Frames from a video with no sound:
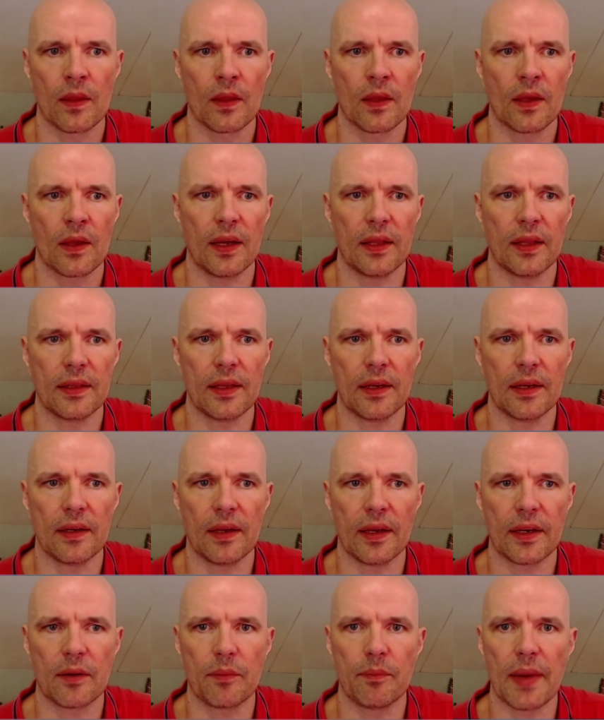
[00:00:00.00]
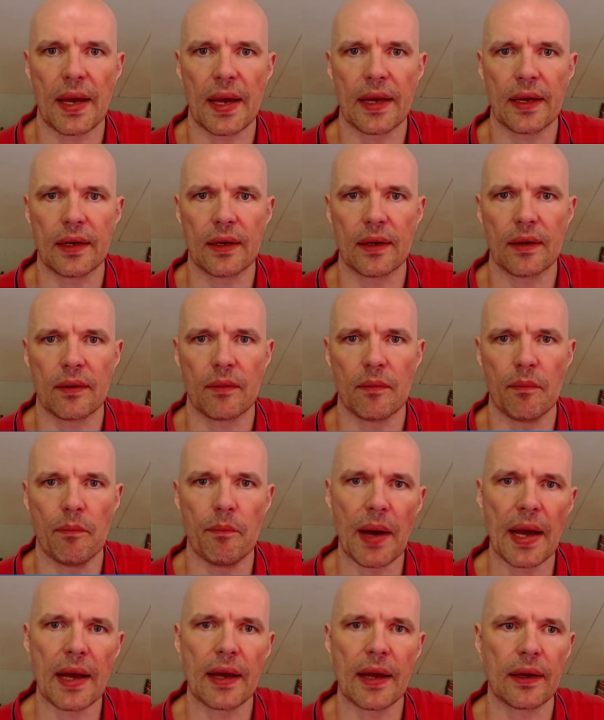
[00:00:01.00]
and then like bang
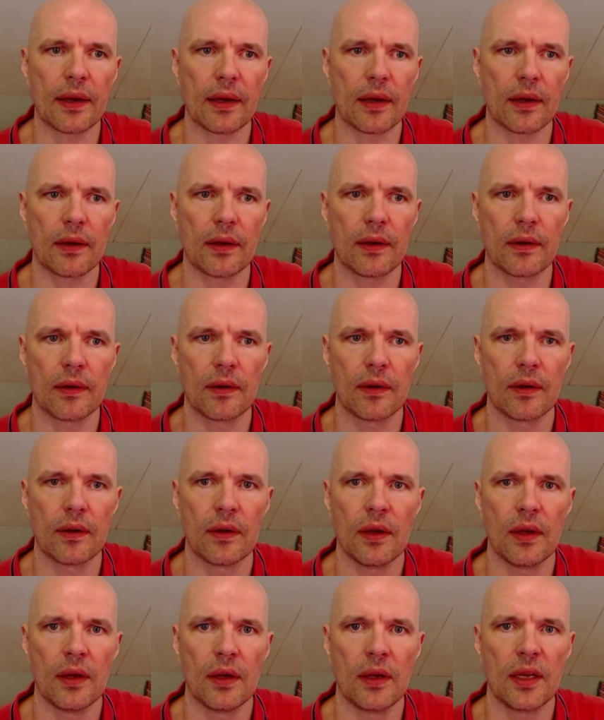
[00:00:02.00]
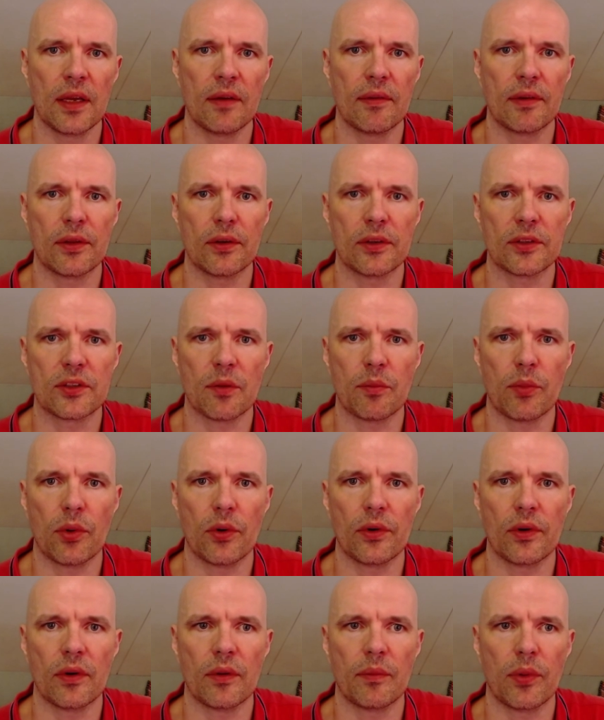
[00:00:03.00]
bang. Even though it's a
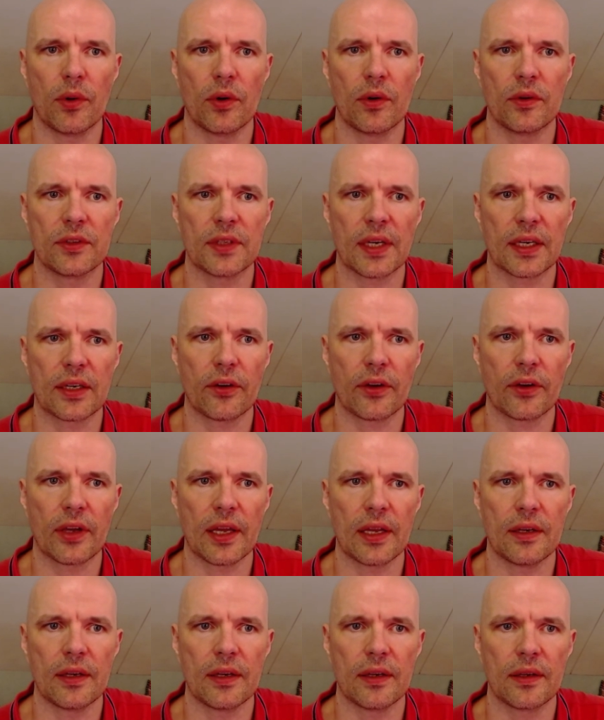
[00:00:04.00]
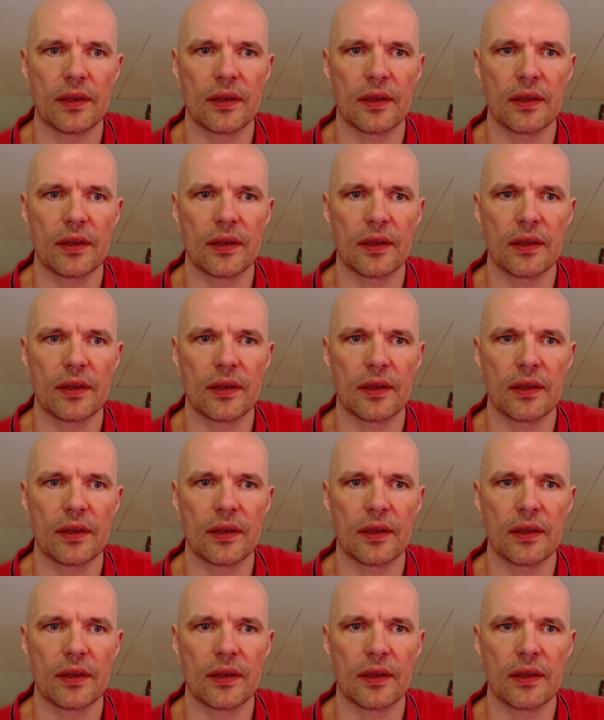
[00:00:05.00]
pawn sack again.